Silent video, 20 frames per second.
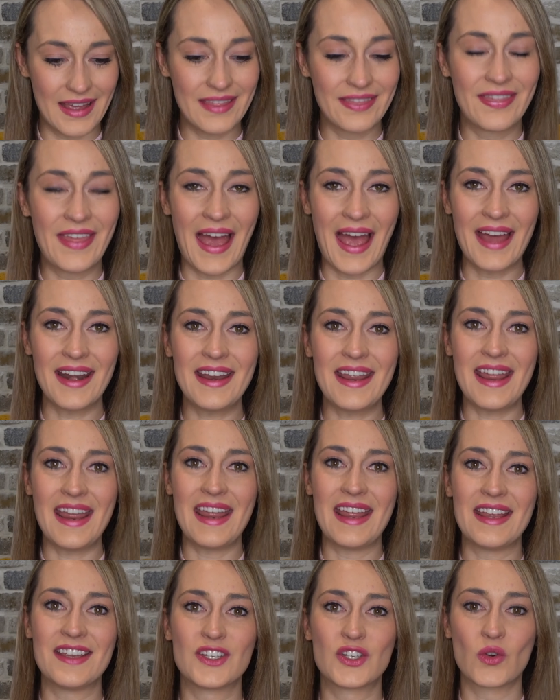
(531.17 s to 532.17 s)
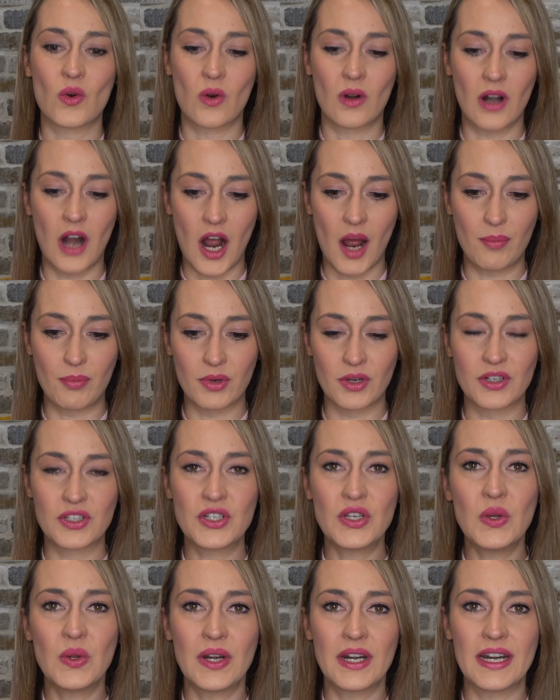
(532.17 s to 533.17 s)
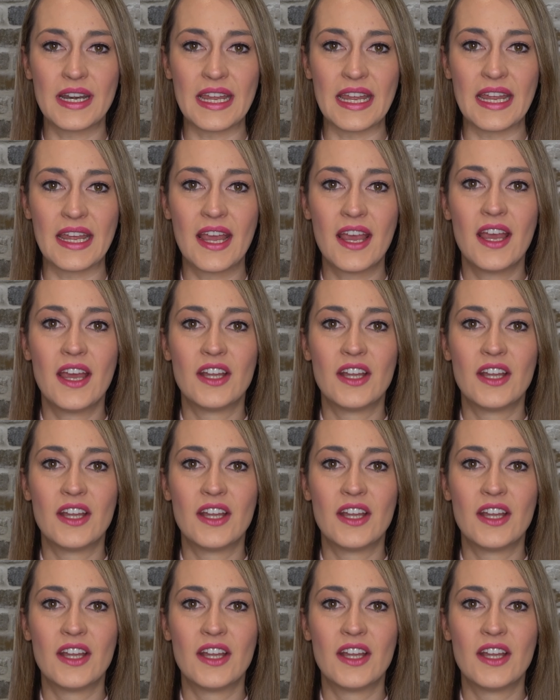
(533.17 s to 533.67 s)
That is your opportunity